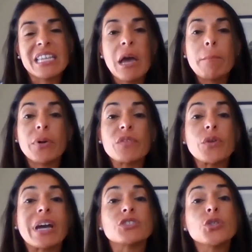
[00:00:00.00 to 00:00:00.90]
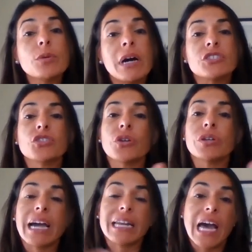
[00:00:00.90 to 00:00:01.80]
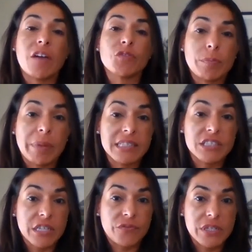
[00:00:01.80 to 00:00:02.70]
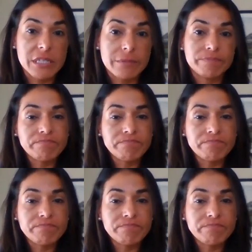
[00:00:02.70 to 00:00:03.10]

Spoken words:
But if you got too much, you're not gonna have to repay the difference.